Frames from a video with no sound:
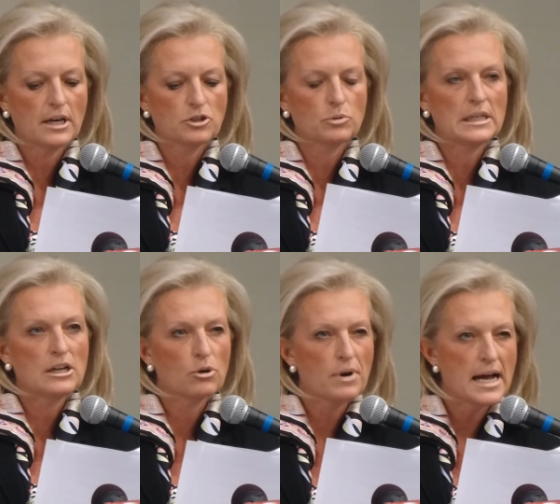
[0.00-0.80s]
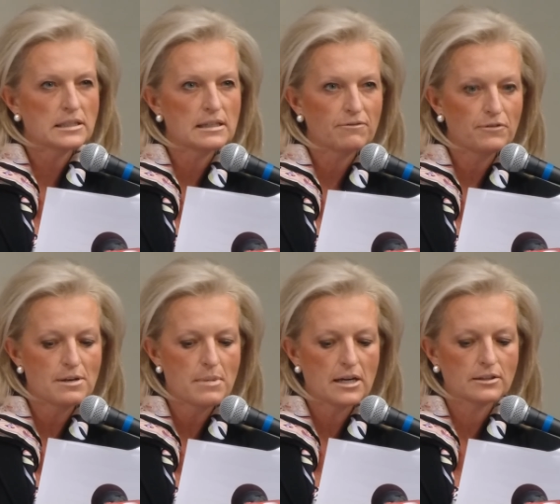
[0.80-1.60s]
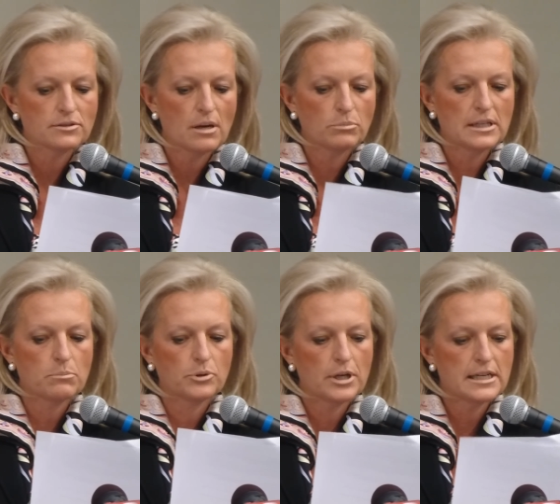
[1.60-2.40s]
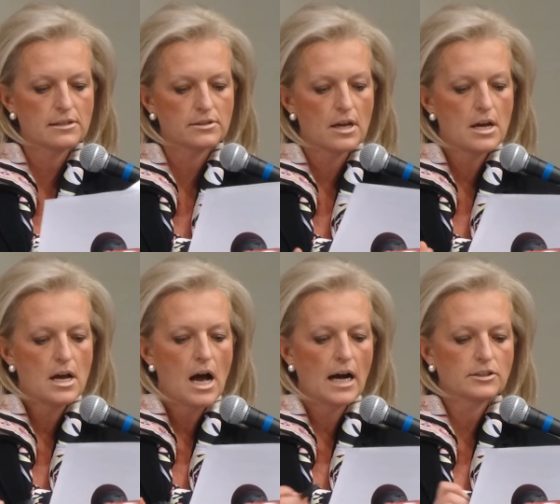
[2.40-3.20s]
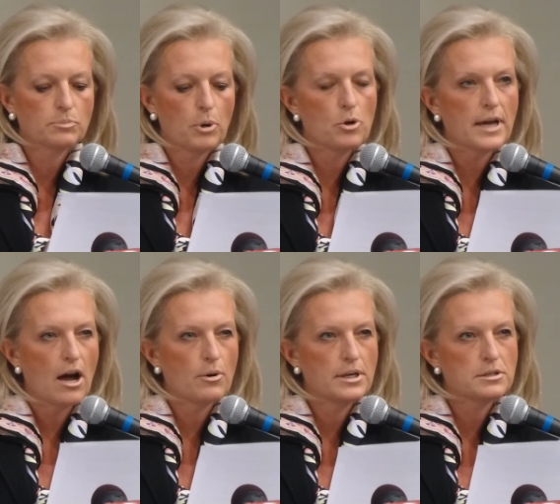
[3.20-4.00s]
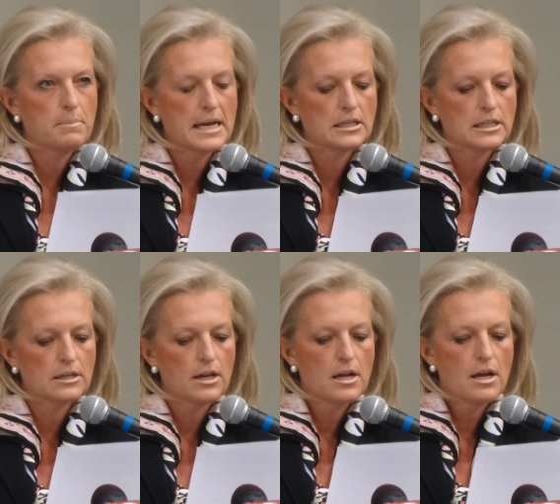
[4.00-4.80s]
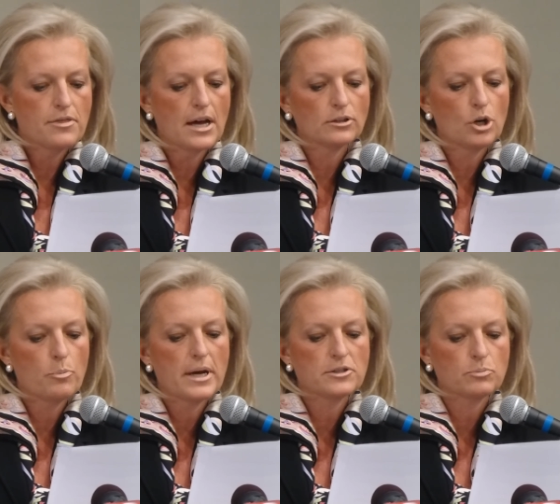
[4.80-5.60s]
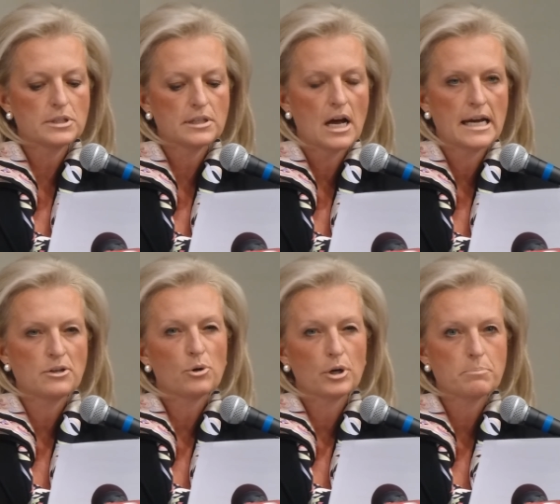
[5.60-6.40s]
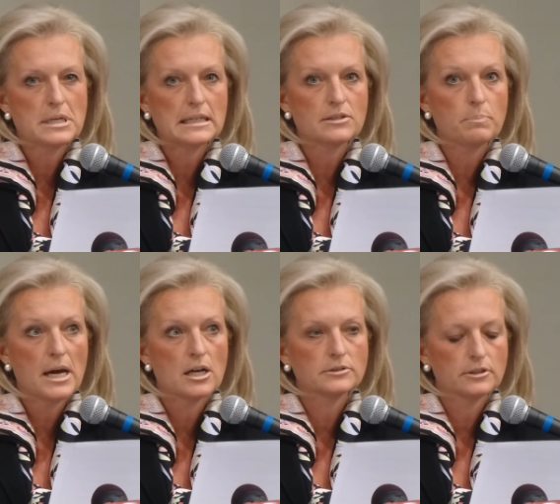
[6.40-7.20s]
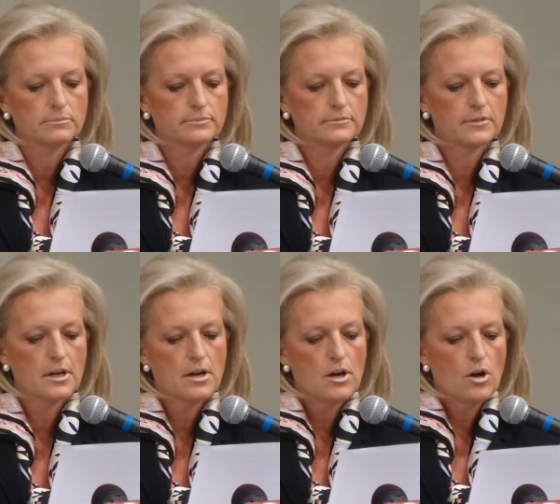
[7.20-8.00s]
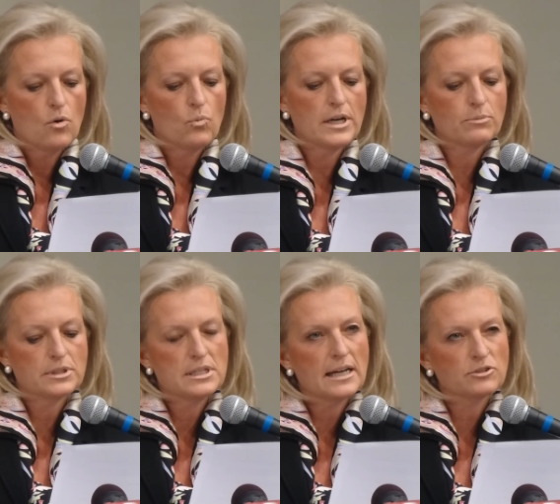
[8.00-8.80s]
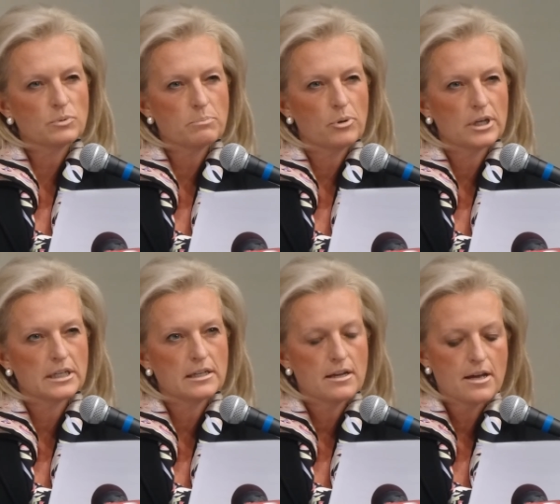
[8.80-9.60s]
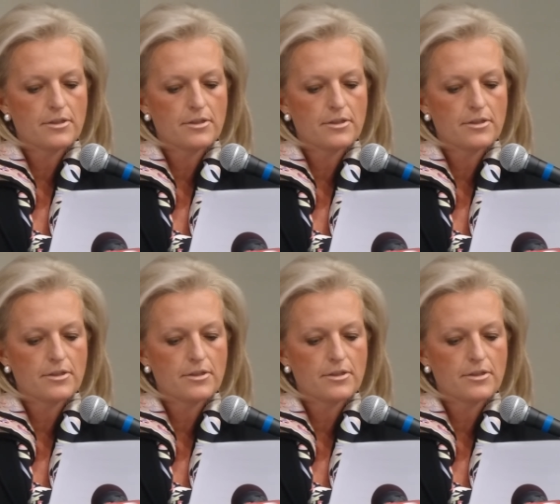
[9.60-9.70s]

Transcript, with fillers: sexually harassing female assembly employees, I spoke out and demanded that Lopez resign or be expelled. When it was next reported